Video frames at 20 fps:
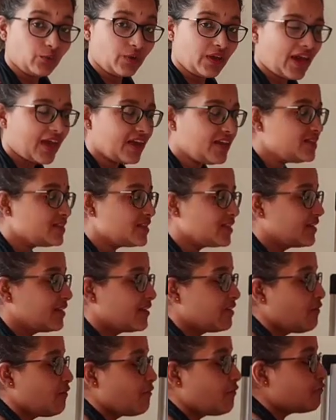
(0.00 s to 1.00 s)
get
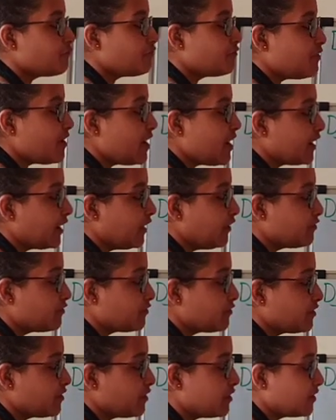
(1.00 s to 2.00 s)

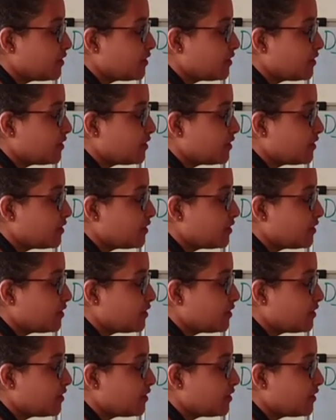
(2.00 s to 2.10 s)
5